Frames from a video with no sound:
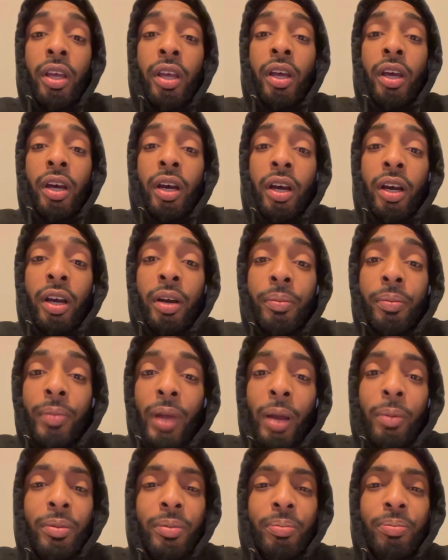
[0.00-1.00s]

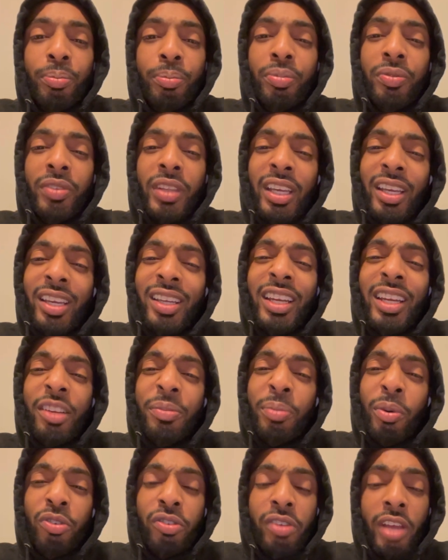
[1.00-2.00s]
I'm thinking that's
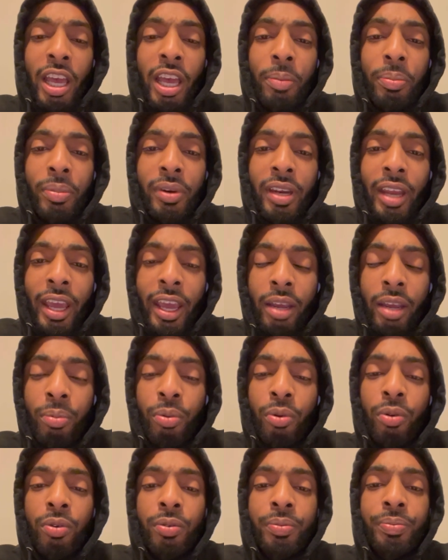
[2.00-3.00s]
supposed to happen in
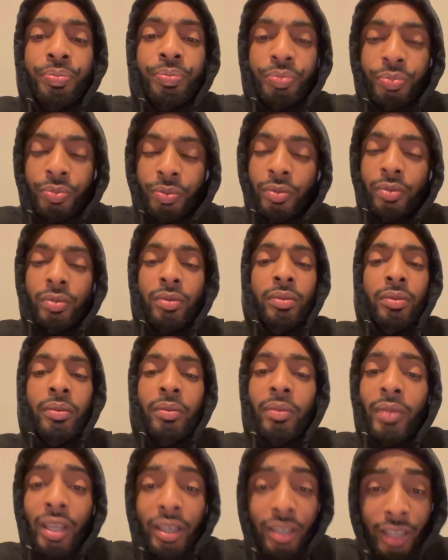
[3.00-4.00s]
April.
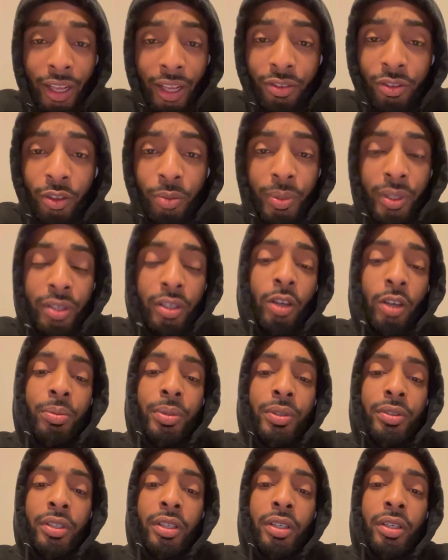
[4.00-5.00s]
That's going to be dope
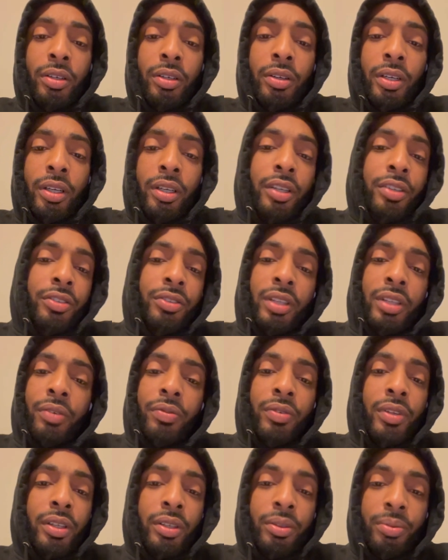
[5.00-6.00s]
as hell. It's
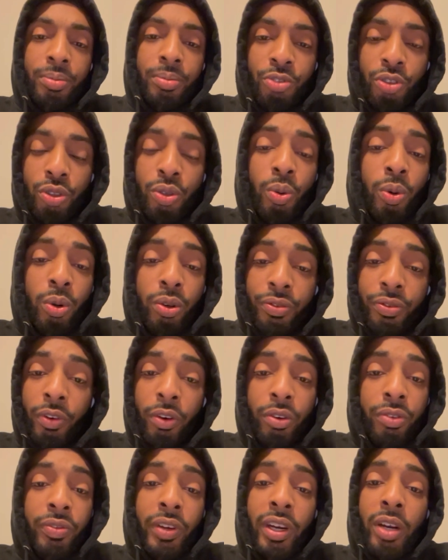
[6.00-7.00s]
definitely Shakur's
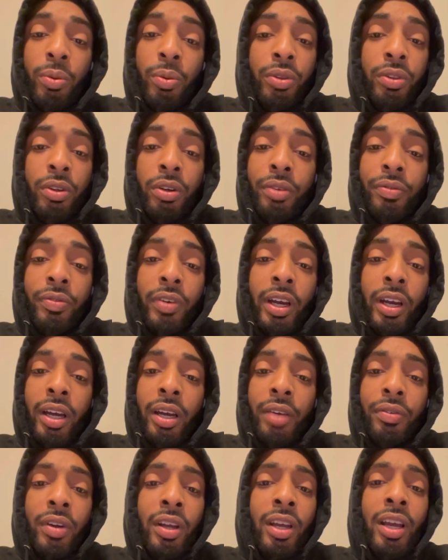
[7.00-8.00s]
first fight at
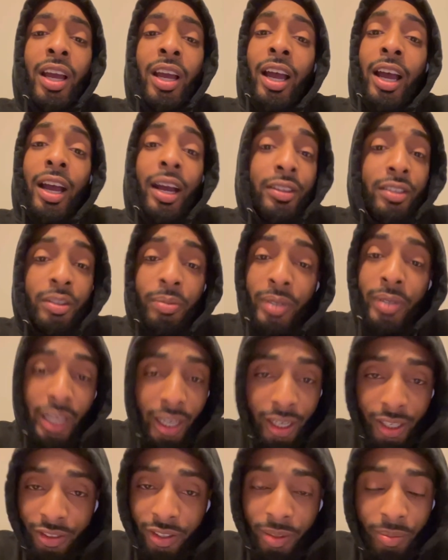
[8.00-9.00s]
135. To be
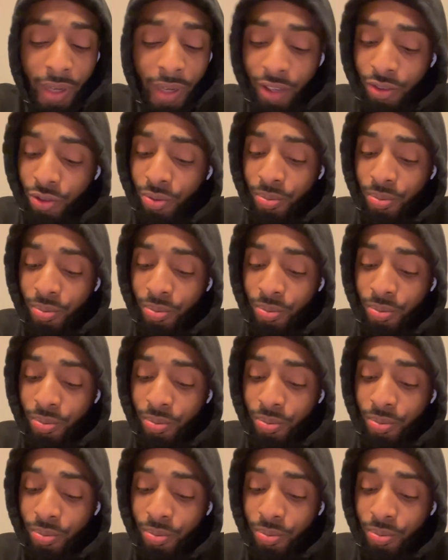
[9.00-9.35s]
honest, I'm not